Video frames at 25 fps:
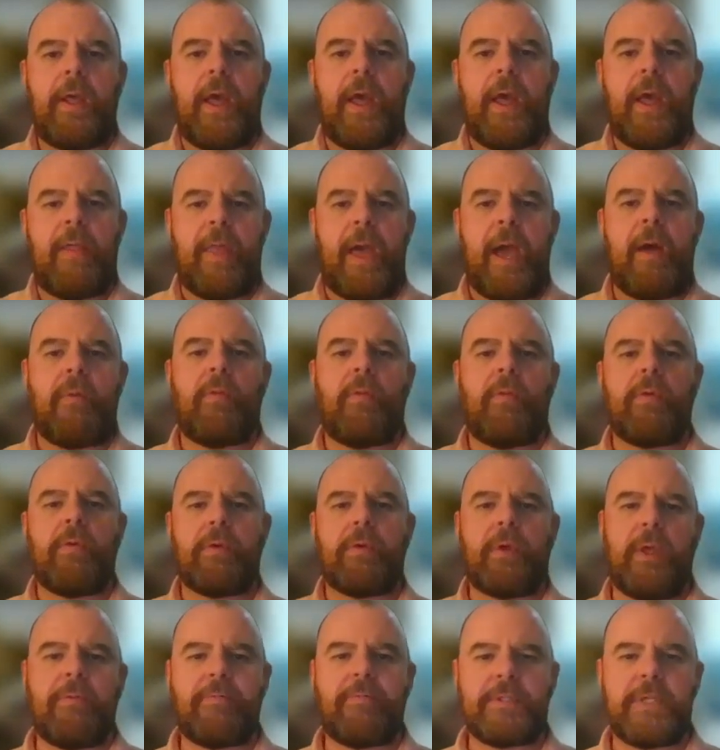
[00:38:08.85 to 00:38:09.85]
and that will
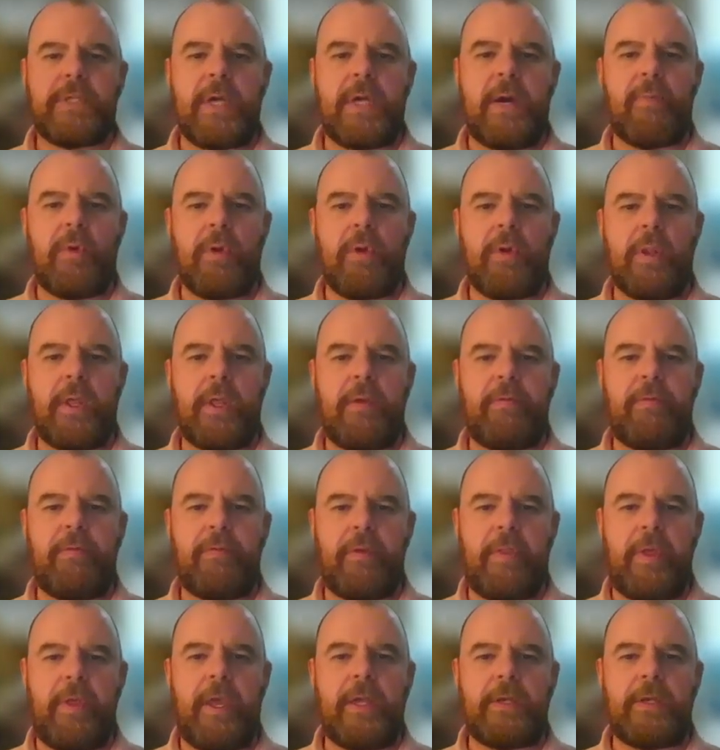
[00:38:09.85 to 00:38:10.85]
give some relief
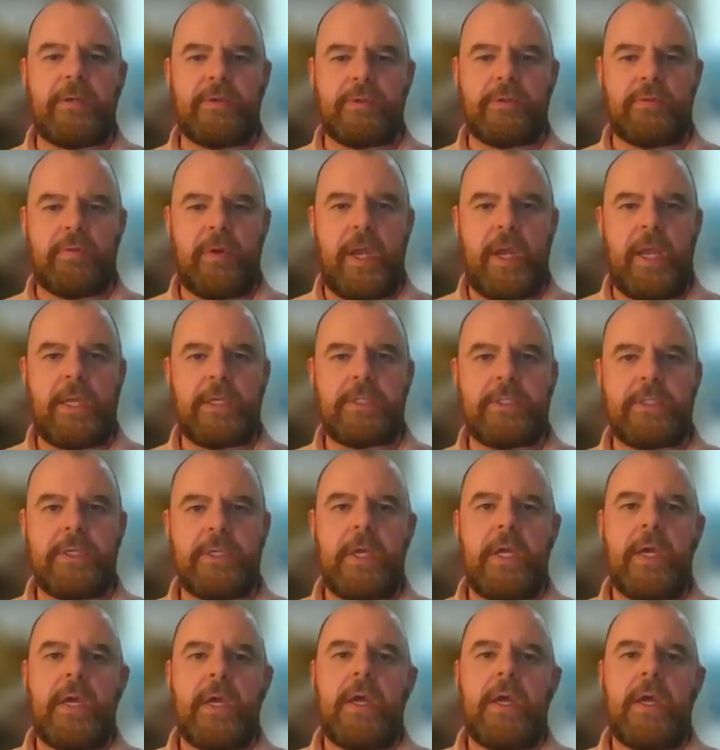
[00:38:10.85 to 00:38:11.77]
to the interest rates.